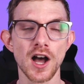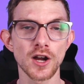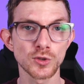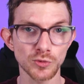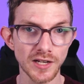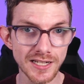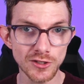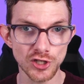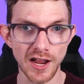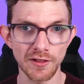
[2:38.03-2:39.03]
a
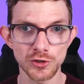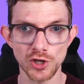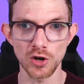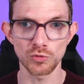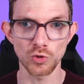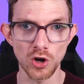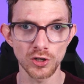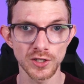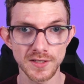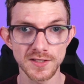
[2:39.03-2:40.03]
graded challenge gone
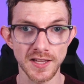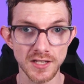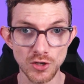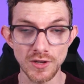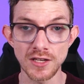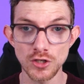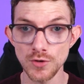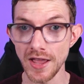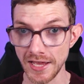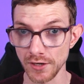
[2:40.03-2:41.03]
wrong could send you
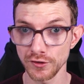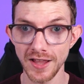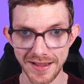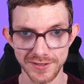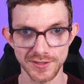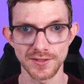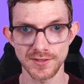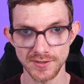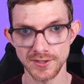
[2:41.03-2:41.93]
into anaphylaxis.